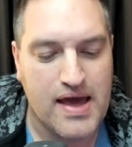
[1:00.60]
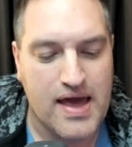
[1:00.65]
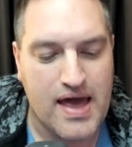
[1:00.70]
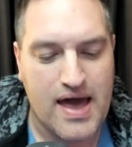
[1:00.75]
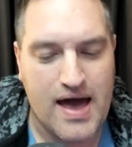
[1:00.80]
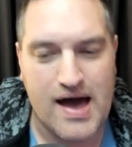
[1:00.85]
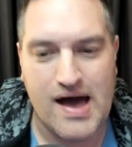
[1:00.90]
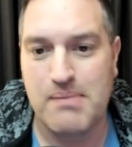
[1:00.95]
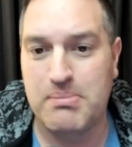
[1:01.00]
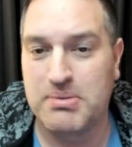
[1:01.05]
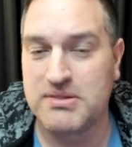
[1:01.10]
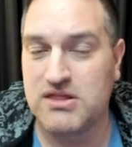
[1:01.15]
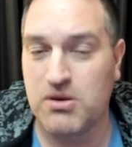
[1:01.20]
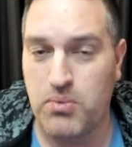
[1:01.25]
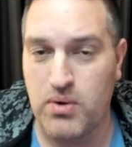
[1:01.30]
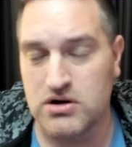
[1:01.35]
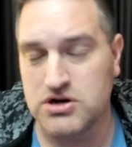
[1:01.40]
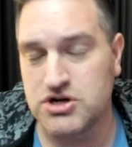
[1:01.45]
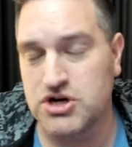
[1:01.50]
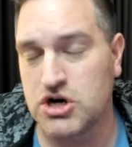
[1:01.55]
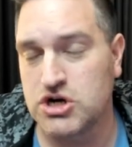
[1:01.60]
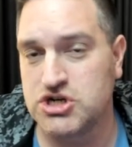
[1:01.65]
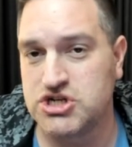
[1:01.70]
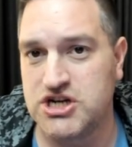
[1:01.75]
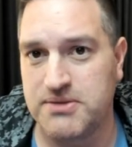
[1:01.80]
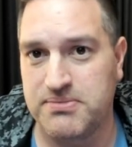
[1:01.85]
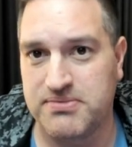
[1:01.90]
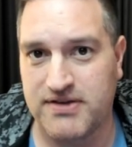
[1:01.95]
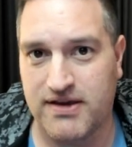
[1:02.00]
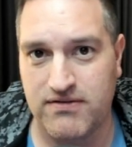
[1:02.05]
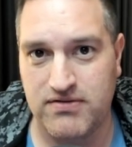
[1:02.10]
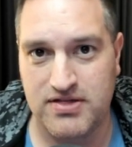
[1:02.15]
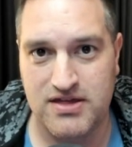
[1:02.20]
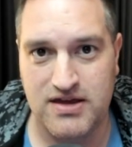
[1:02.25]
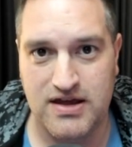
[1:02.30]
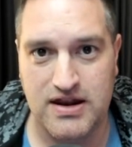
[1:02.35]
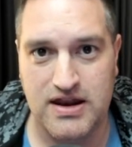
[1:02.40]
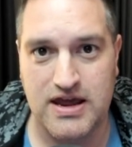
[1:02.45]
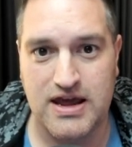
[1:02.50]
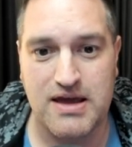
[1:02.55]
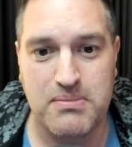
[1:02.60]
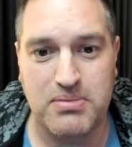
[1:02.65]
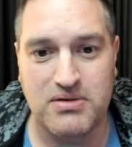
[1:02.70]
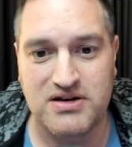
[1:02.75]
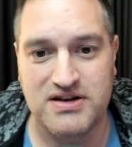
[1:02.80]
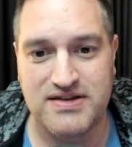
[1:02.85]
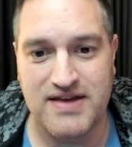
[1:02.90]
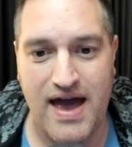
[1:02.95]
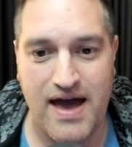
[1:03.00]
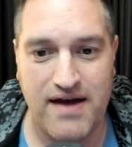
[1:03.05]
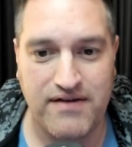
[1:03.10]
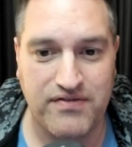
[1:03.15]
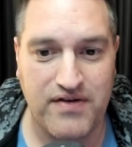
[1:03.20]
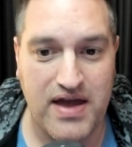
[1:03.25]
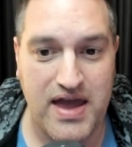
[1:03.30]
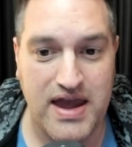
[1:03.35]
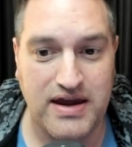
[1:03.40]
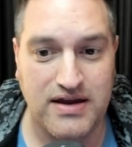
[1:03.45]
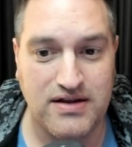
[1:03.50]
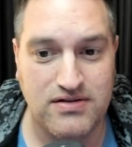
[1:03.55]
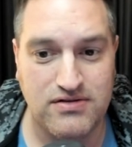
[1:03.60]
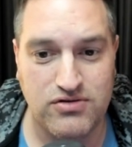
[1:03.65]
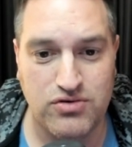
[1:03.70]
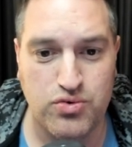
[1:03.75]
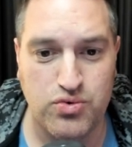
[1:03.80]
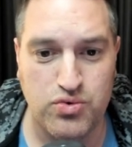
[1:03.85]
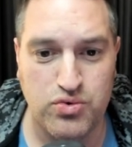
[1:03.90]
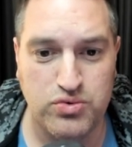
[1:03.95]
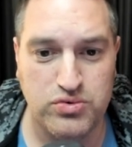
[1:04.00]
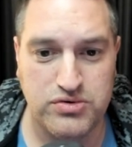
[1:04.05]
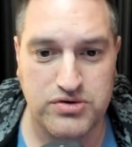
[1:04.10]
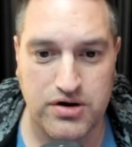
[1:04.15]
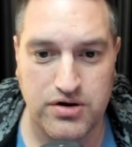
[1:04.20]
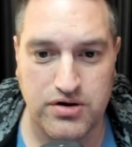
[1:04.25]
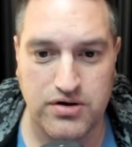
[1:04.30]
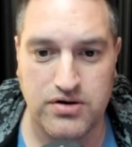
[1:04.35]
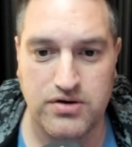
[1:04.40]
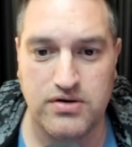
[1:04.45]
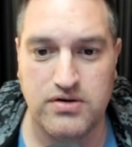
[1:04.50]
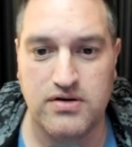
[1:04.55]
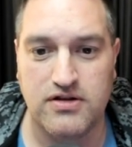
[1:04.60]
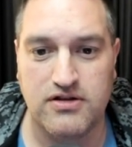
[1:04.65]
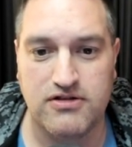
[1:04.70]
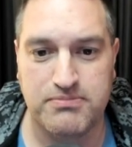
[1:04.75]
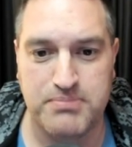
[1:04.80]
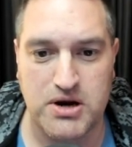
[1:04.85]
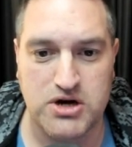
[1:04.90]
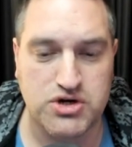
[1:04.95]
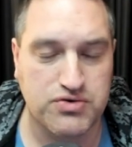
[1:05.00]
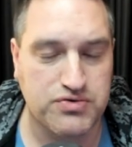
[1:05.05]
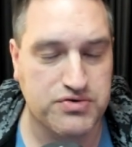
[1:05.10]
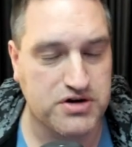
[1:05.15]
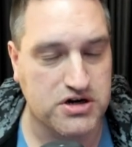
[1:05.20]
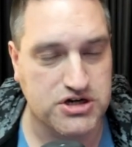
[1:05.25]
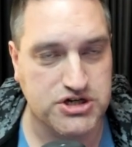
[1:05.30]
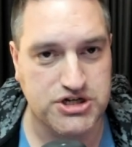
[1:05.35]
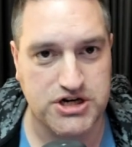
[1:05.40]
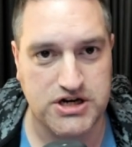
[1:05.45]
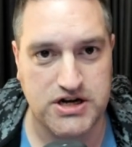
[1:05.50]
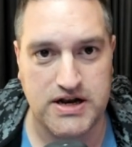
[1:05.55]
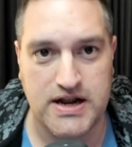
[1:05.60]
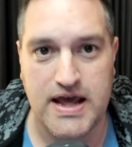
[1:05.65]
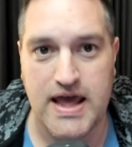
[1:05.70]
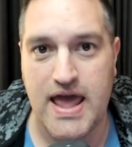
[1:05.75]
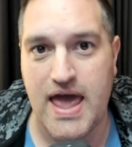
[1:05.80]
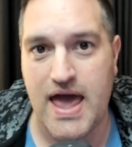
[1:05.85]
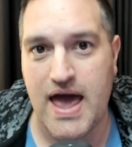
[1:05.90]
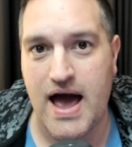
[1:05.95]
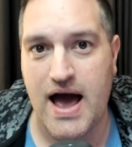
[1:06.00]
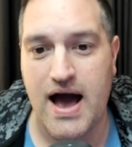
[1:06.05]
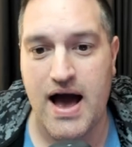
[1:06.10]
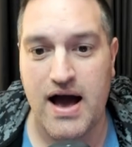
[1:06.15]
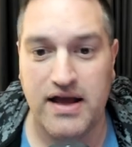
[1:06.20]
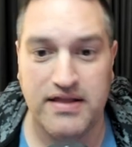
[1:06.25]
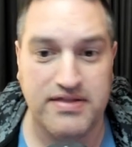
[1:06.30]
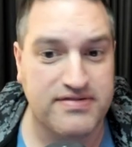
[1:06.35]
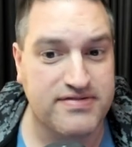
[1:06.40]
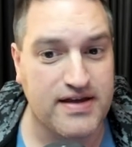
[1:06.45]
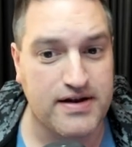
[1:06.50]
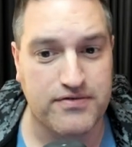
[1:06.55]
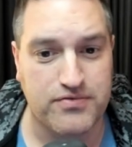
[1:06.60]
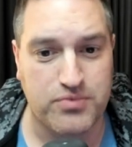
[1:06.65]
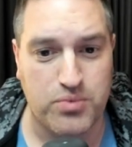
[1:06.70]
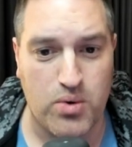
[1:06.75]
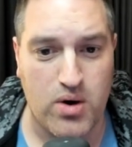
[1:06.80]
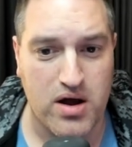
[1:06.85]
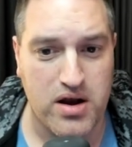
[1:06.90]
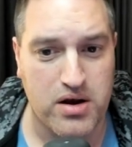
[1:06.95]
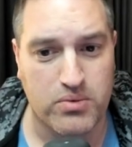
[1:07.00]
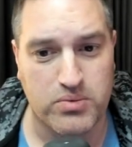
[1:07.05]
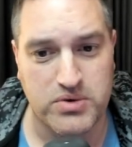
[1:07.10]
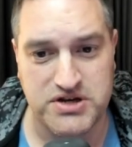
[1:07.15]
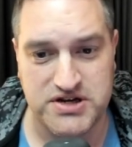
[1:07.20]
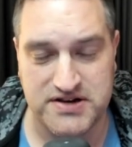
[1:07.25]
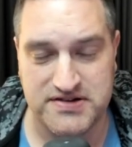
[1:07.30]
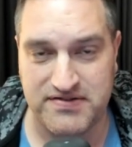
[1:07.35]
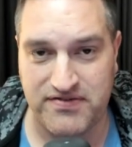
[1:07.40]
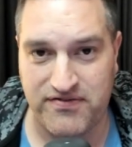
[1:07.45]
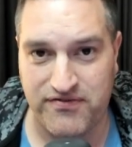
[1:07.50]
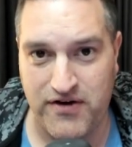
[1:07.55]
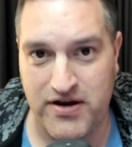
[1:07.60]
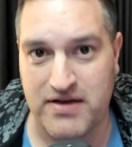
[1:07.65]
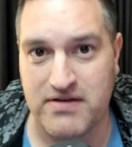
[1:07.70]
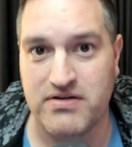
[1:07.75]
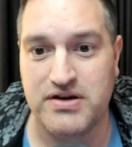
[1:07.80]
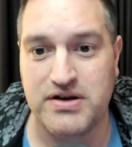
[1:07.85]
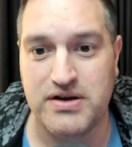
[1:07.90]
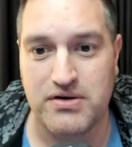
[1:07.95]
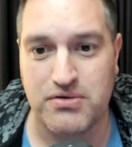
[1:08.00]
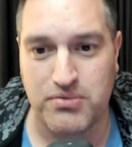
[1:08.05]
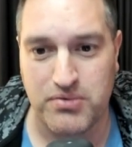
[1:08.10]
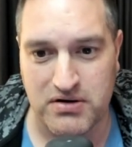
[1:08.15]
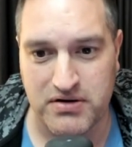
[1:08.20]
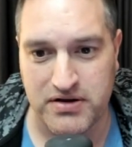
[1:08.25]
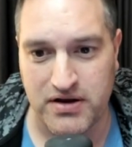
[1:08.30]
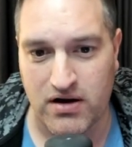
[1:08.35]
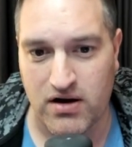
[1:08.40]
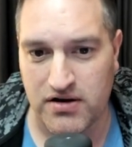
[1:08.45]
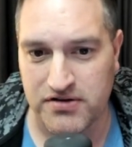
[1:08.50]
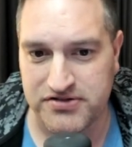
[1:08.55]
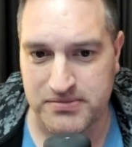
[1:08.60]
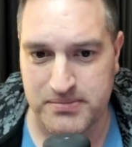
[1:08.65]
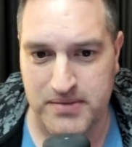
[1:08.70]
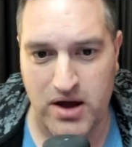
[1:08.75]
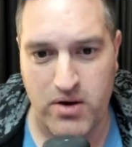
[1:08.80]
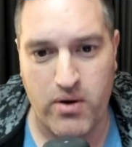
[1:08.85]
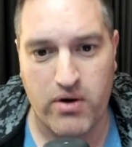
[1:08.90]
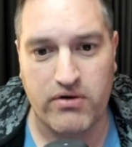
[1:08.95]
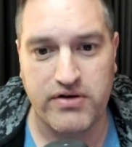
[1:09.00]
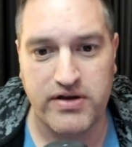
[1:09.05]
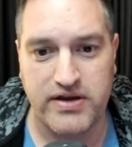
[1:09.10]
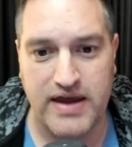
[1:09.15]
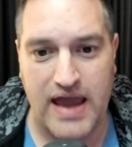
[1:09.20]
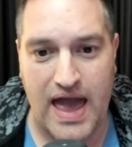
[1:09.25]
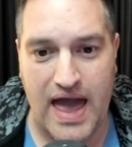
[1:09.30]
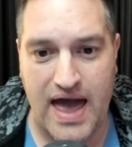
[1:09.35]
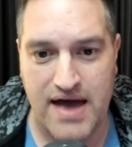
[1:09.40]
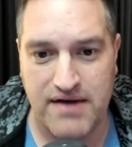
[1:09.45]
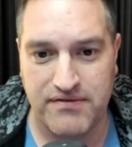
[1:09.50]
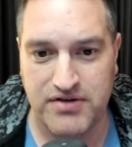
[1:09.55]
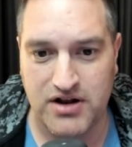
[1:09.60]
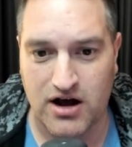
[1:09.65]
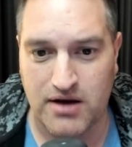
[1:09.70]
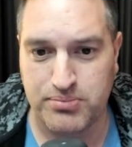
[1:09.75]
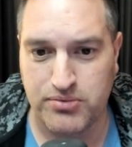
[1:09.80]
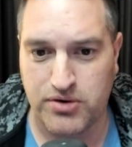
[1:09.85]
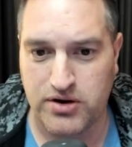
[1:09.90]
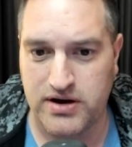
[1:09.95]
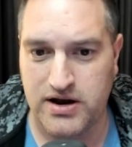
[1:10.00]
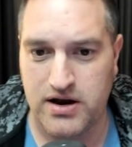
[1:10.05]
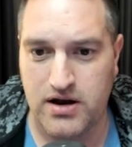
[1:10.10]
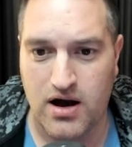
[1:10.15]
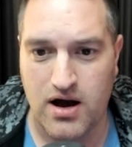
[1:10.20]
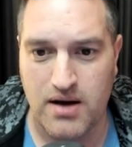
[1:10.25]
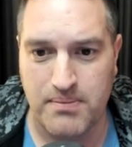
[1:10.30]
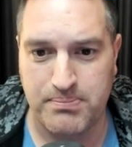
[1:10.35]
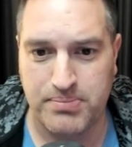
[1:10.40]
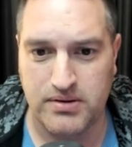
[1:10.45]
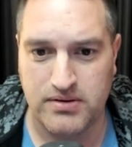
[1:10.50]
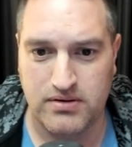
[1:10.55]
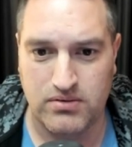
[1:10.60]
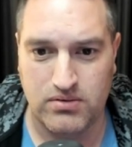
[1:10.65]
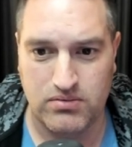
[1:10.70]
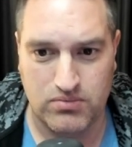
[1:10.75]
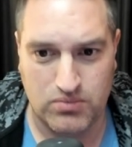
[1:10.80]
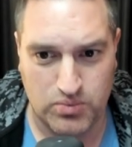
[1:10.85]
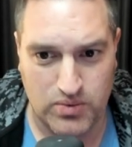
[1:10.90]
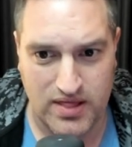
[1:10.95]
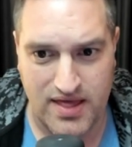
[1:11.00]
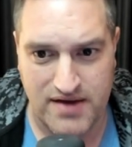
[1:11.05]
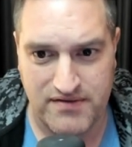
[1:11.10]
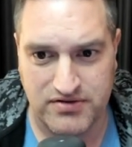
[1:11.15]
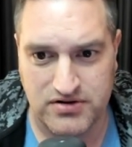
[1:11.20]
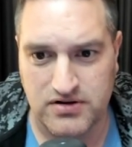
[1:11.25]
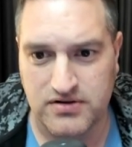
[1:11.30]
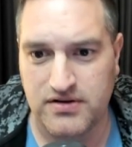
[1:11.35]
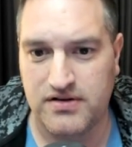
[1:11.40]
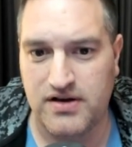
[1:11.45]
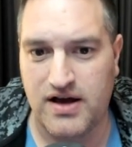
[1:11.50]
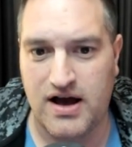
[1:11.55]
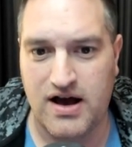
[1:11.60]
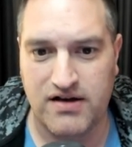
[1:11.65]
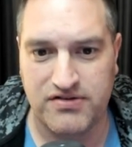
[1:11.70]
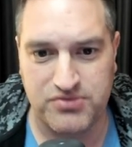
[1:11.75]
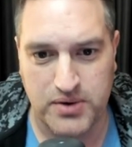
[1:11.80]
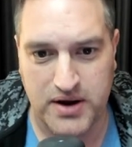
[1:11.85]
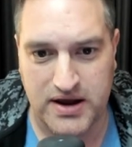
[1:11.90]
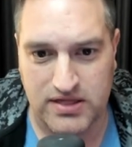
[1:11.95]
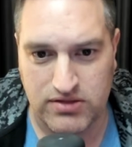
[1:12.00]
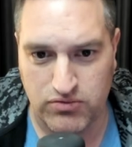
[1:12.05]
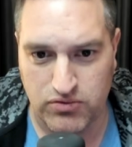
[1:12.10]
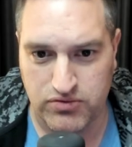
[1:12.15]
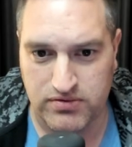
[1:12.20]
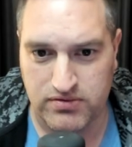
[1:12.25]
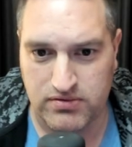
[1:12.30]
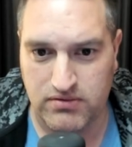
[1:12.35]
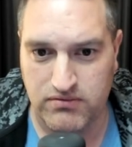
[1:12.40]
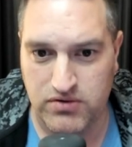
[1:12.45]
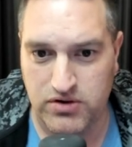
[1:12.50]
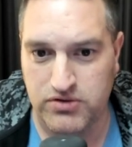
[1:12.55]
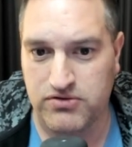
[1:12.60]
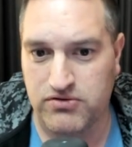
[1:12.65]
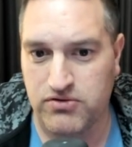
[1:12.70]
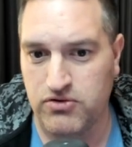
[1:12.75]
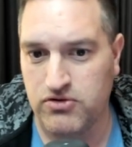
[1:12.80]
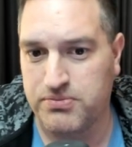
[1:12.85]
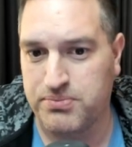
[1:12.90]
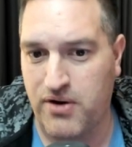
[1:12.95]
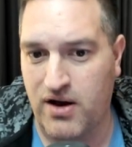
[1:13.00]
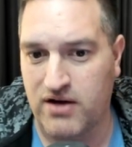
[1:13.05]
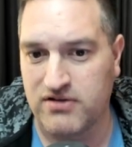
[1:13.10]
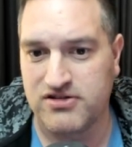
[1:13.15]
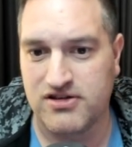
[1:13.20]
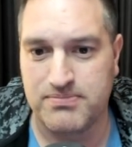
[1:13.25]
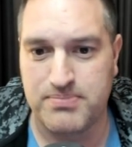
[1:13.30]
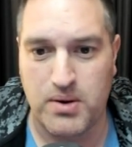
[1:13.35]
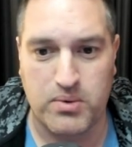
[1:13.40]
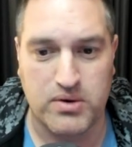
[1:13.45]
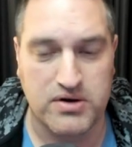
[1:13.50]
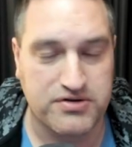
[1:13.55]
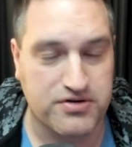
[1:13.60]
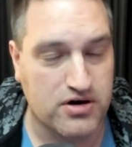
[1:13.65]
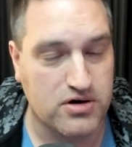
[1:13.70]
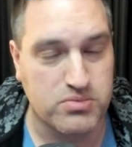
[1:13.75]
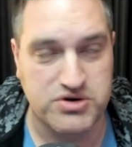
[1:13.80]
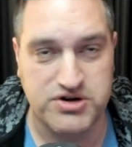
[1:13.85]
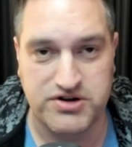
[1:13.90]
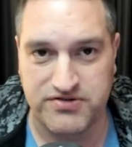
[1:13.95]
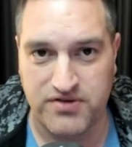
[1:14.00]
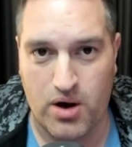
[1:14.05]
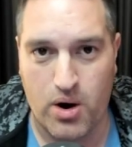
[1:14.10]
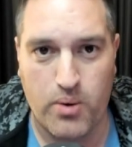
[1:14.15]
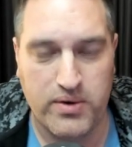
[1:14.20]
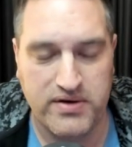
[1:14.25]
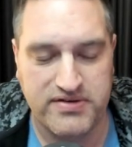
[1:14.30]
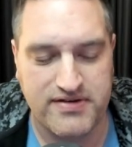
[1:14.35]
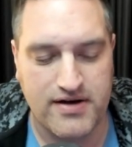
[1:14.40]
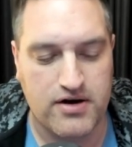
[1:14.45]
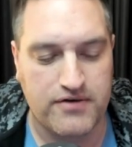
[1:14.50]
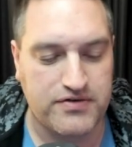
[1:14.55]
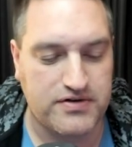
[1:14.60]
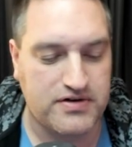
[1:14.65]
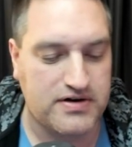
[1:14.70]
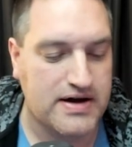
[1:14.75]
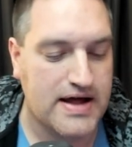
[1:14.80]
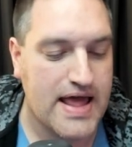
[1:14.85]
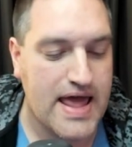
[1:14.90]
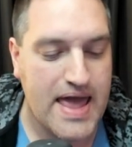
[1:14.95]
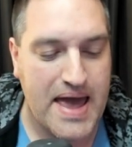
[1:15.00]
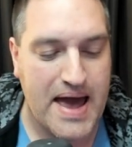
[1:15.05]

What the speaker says: But the whale shark ships give you the unique ability to have a 2-turn special reduction instead of 1, which is frankly really awesome. Now I already have it upgraded up 1 level, so I get to reduce cruise paralysis by 1 turn, which is always helpful.